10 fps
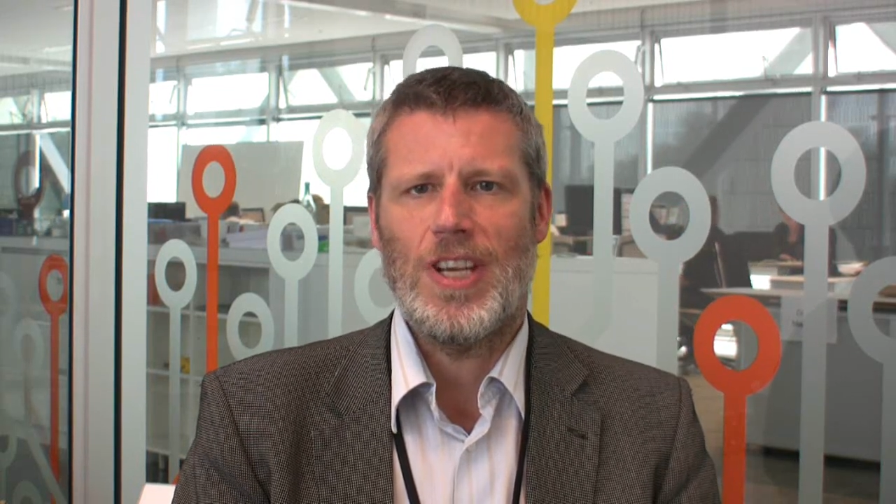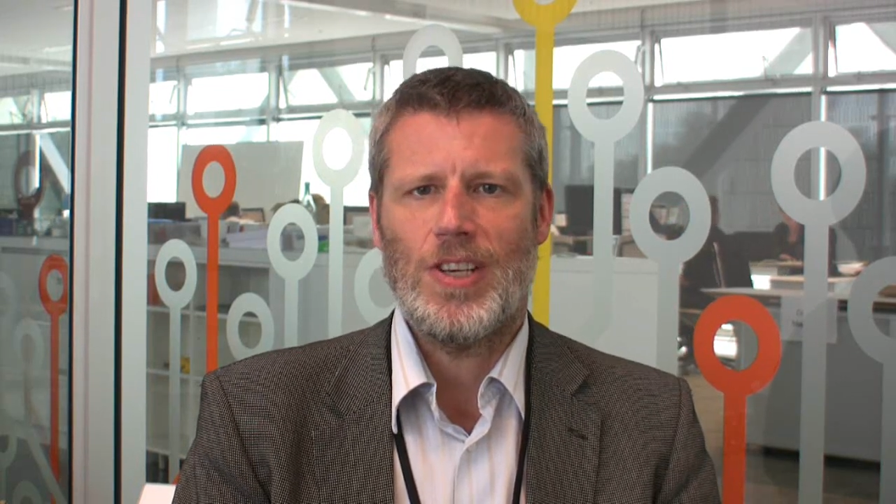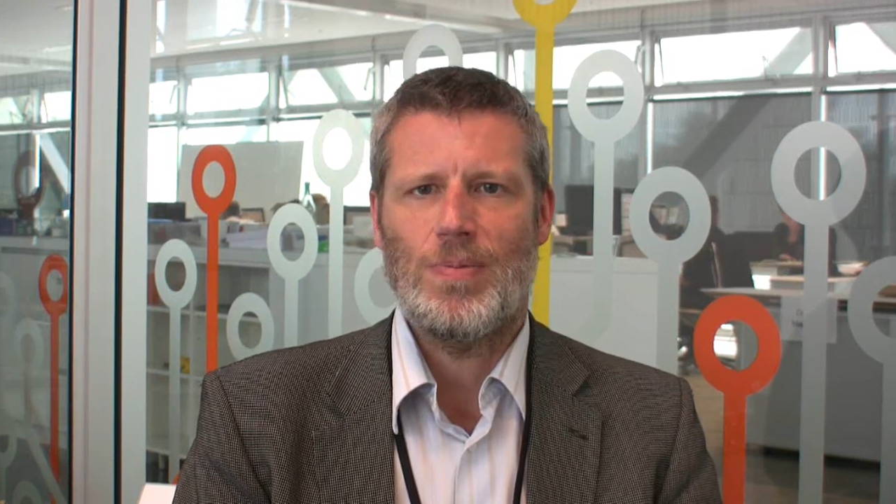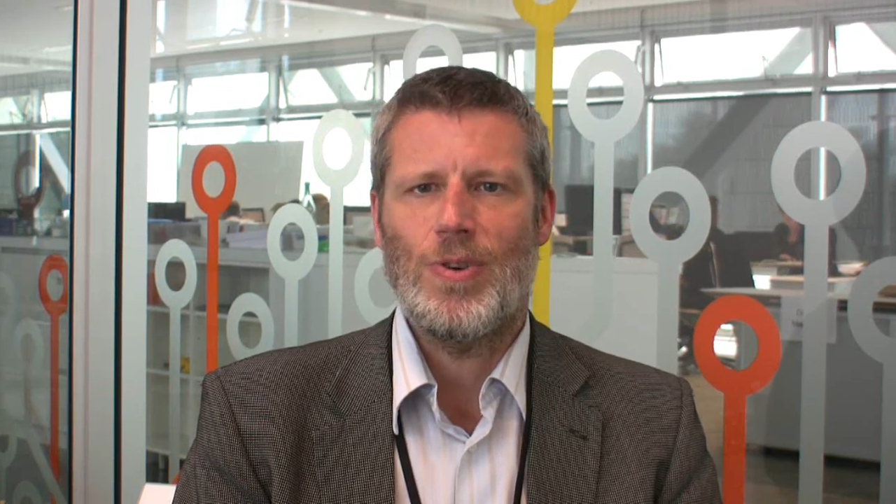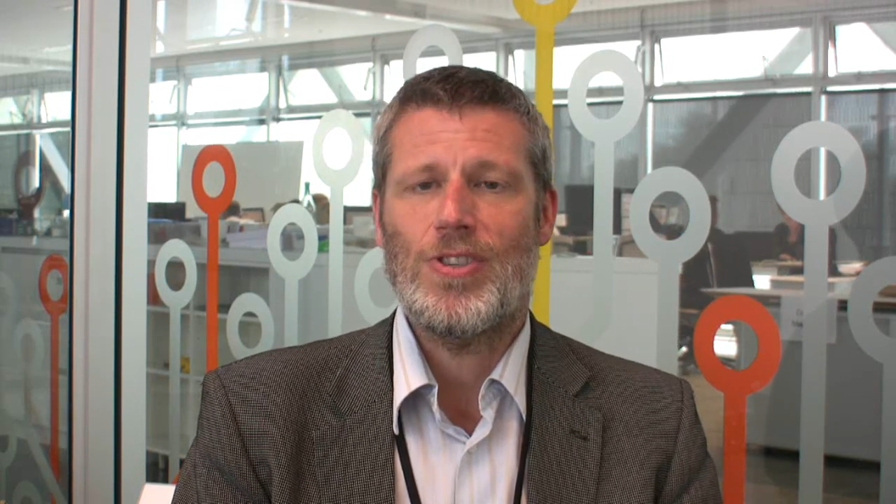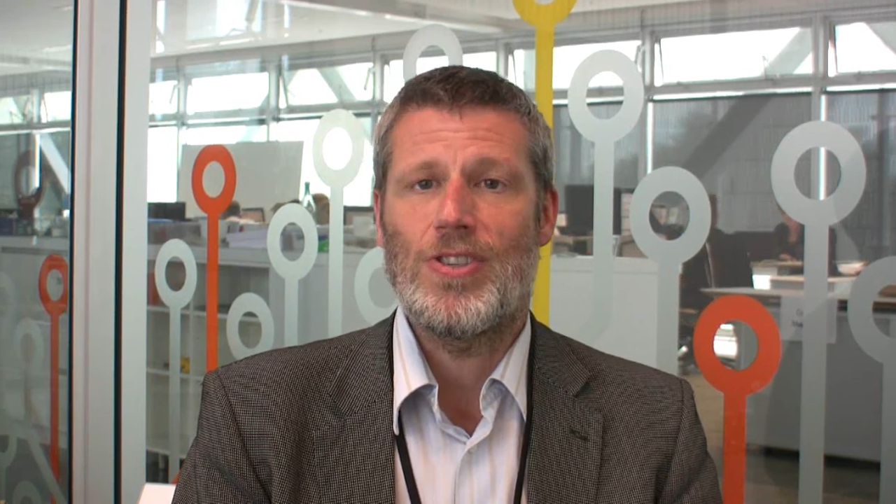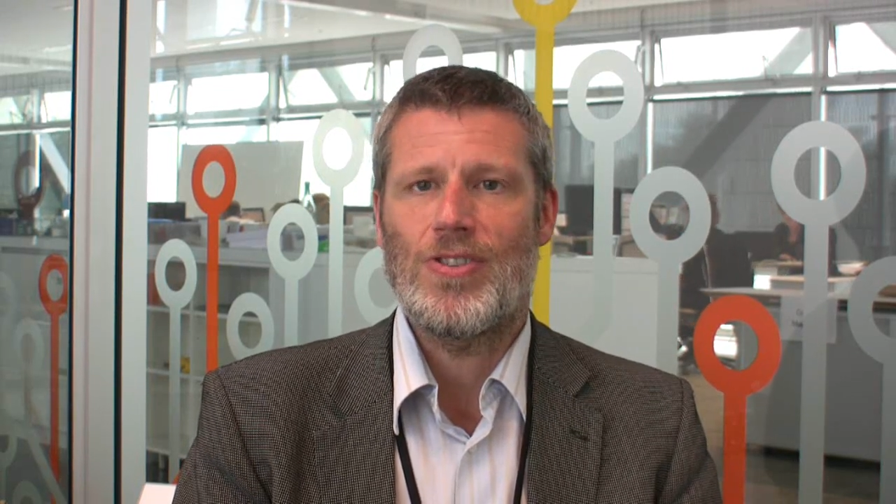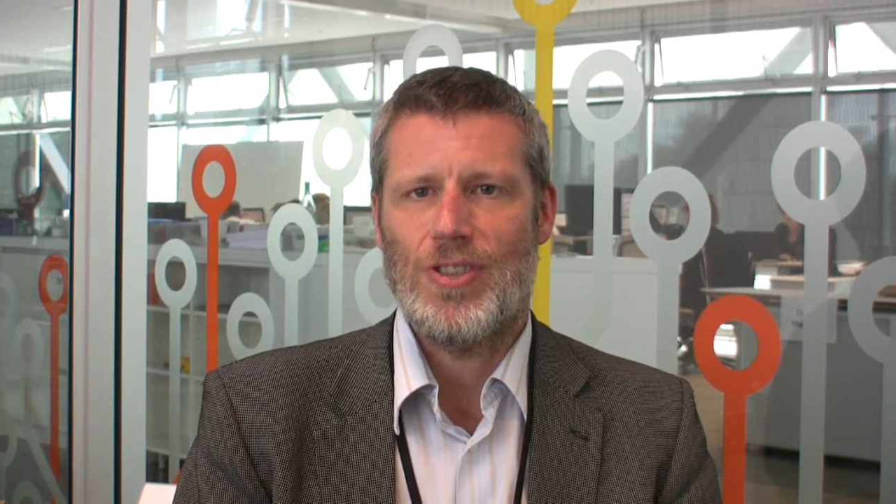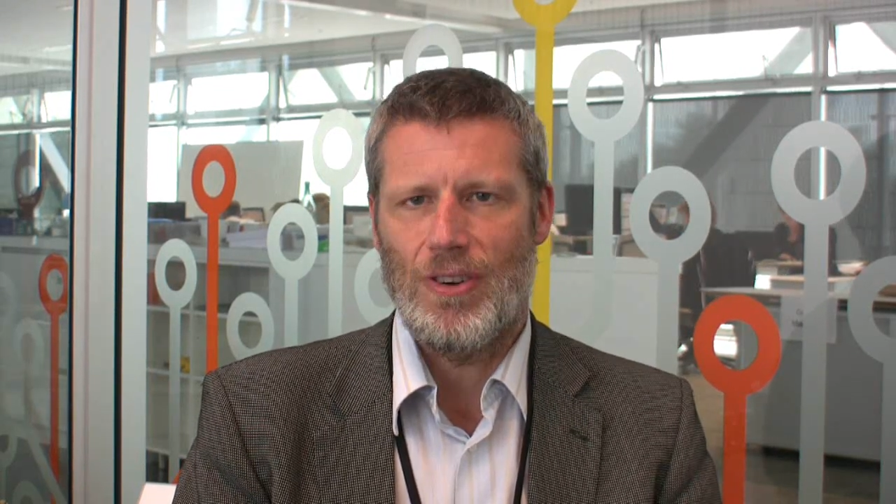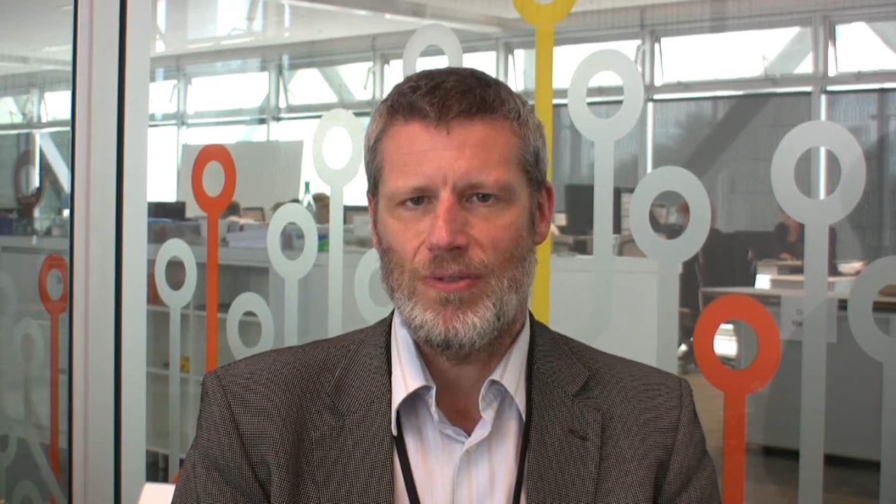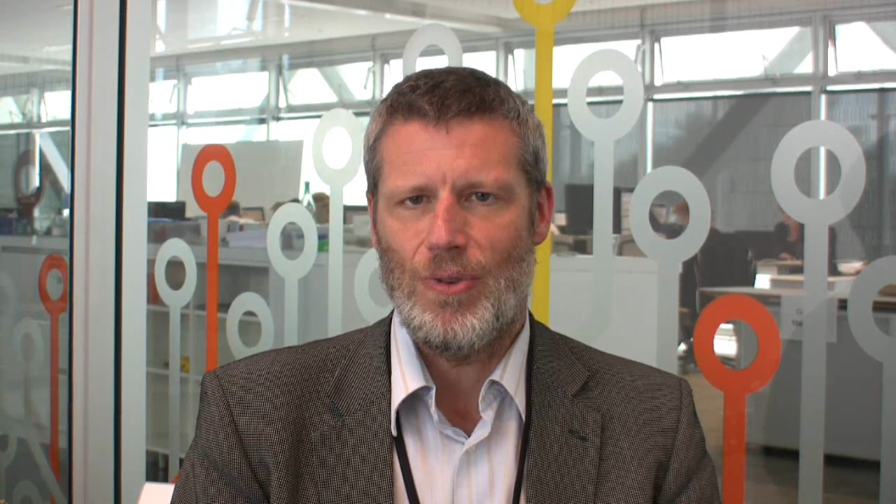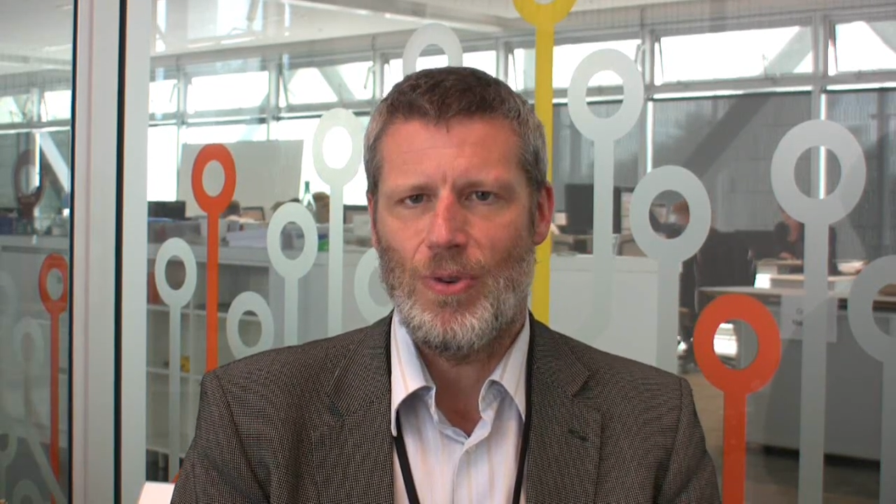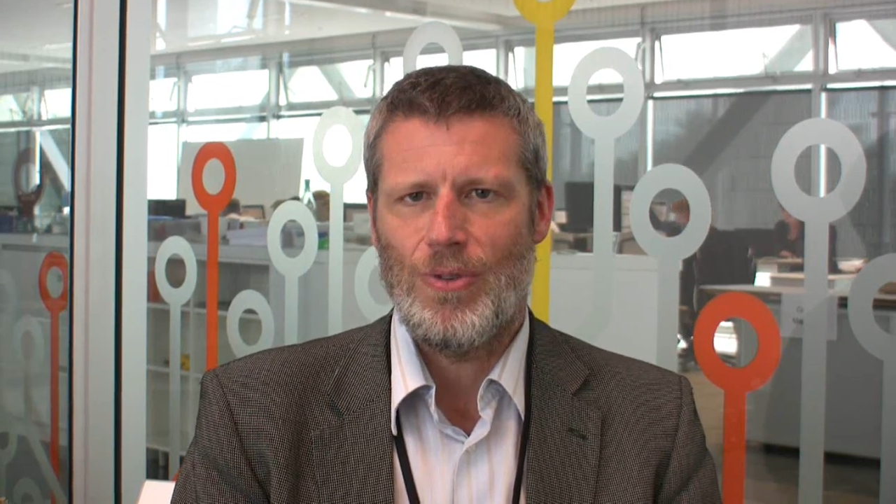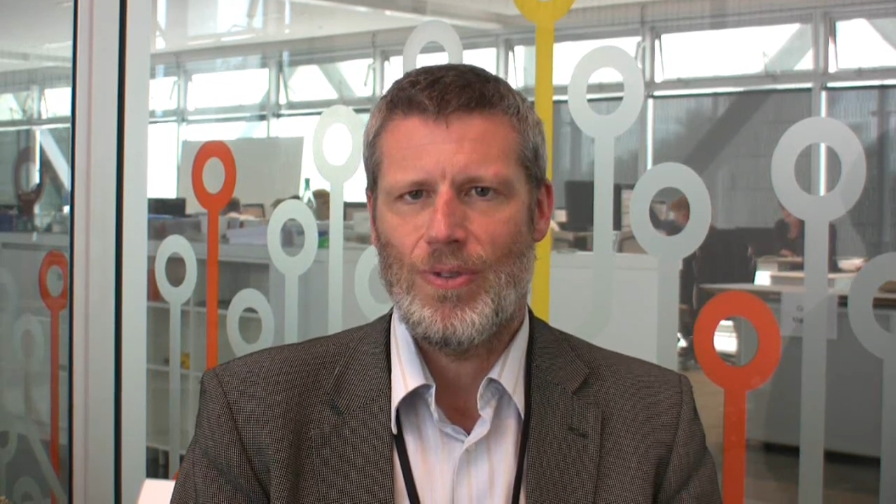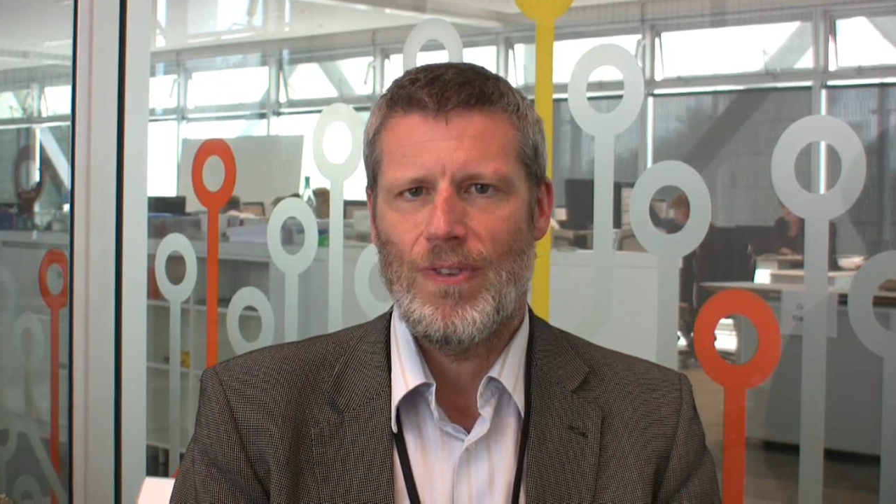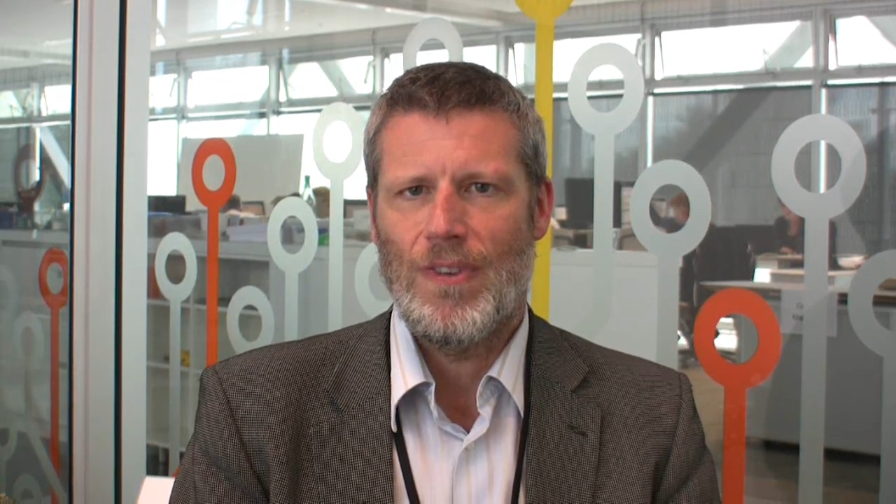textbooks and so forth.